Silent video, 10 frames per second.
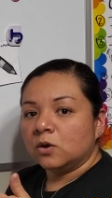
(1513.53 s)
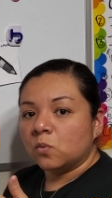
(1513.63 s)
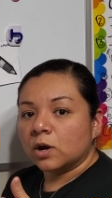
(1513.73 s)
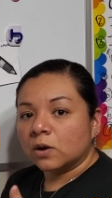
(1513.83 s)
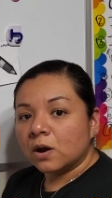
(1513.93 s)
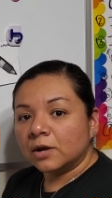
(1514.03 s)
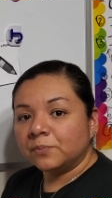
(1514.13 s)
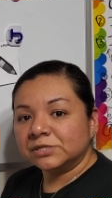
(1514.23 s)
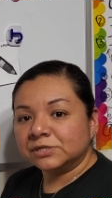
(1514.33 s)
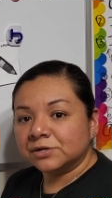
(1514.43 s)
Work hard,
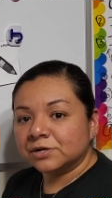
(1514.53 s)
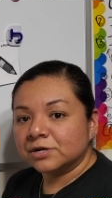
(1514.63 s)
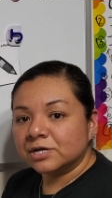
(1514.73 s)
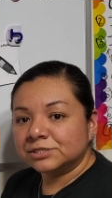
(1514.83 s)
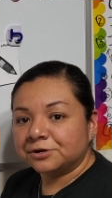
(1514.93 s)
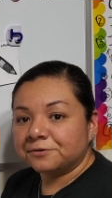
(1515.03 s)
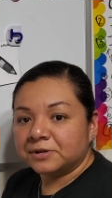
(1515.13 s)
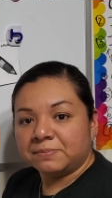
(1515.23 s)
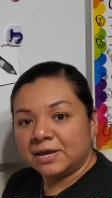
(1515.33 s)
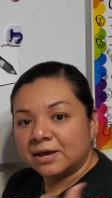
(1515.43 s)
boys and girls. You're
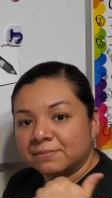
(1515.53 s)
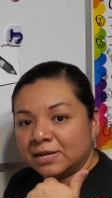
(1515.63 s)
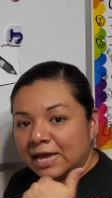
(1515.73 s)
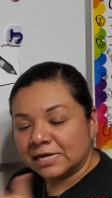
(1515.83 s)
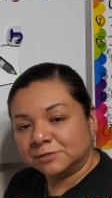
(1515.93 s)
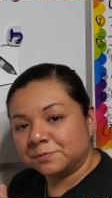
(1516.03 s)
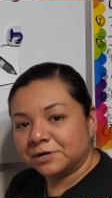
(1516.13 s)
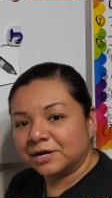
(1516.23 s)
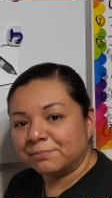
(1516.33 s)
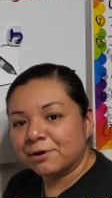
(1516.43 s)
already becoming
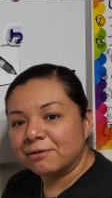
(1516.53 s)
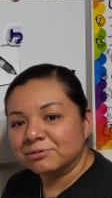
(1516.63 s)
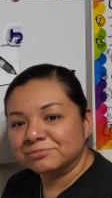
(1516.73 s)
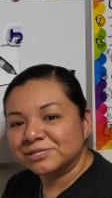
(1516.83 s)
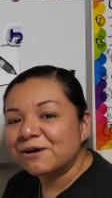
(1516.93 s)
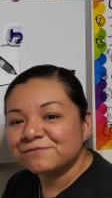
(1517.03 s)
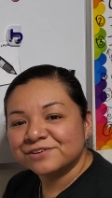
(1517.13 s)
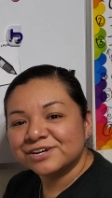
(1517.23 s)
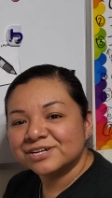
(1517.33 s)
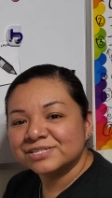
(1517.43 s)
expert problem
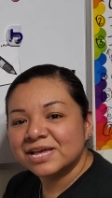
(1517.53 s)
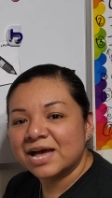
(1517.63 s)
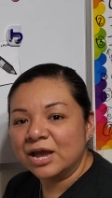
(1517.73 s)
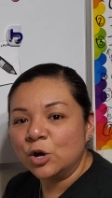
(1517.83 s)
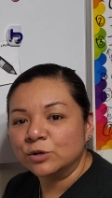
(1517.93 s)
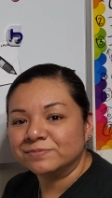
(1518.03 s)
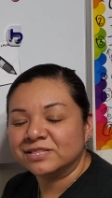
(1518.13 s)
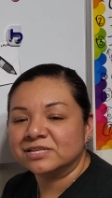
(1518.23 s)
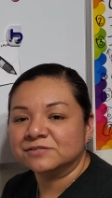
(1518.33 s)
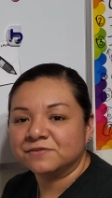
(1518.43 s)
solvers. I hope
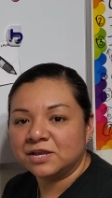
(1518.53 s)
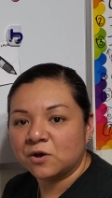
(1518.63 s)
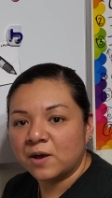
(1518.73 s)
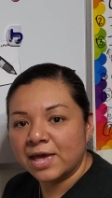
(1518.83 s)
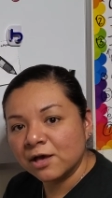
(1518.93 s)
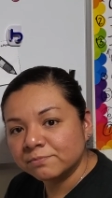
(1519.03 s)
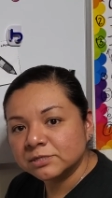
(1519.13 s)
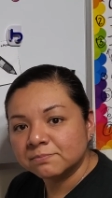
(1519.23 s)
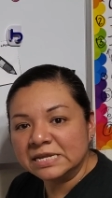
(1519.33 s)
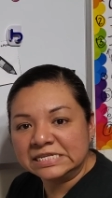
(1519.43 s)
that this video
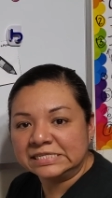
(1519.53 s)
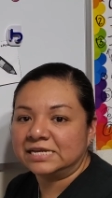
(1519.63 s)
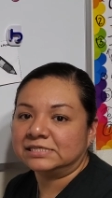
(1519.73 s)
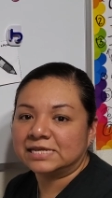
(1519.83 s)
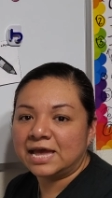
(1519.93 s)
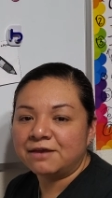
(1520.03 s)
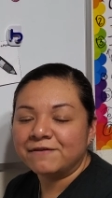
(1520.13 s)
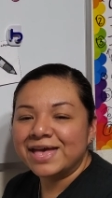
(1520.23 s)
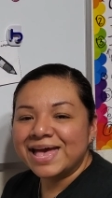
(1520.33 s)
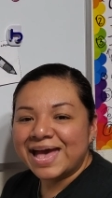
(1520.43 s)
helped. Please stay safe,
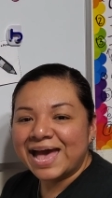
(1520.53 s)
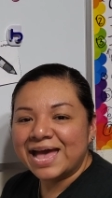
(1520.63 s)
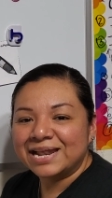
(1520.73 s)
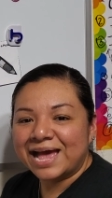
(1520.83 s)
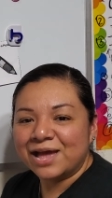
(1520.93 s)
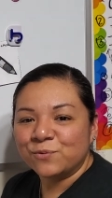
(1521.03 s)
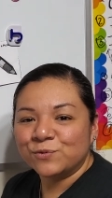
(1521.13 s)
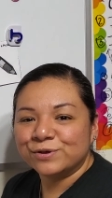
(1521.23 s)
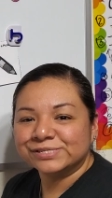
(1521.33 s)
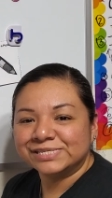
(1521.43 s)
and I
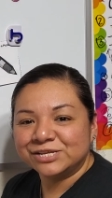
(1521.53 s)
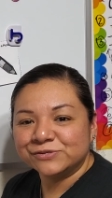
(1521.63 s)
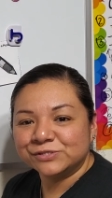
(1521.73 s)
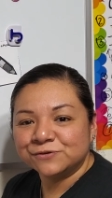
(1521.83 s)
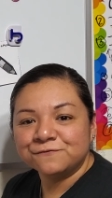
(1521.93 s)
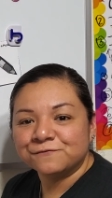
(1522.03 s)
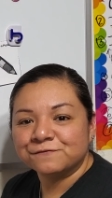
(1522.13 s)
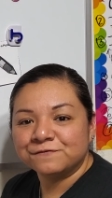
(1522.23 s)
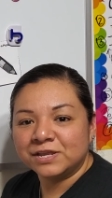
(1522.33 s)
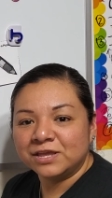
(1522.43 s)
will see you soon
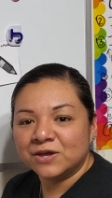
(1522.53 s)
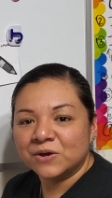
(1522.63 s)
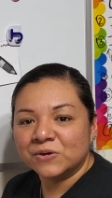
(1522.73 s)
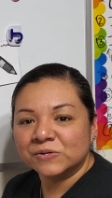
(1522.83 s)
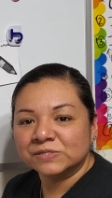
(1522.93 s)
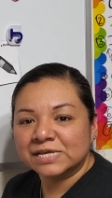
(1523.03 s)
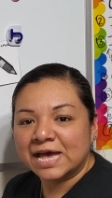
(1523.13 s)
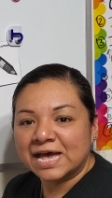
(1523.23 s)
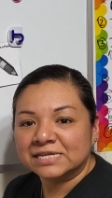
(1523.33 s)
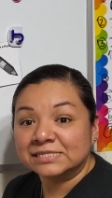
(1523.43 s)
for videos
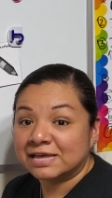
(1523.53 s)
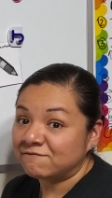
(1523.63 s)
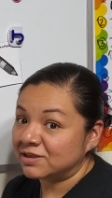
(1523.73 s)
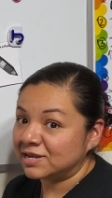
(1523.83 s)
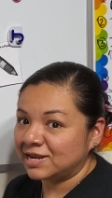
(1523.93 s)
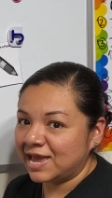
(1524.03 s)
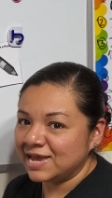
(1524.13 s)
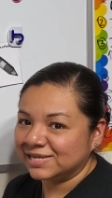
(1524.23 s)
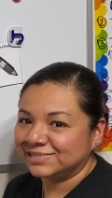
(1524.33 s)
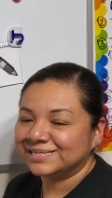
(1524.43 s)
uh, 7 and
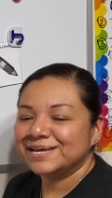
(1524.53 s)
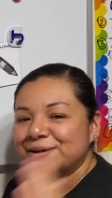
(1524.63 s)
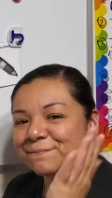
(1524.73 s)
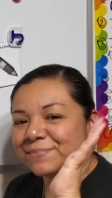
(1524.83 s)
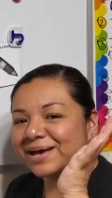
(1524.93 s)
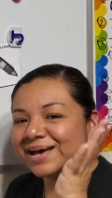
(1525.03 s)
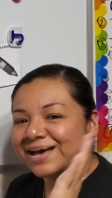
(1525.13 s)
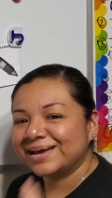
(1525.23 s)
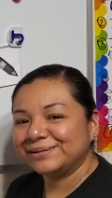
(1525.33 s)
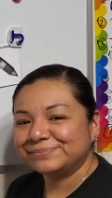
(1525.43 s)
8.
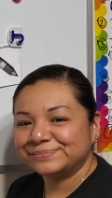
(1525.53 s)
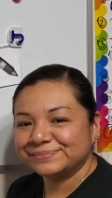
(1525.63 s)
Bye.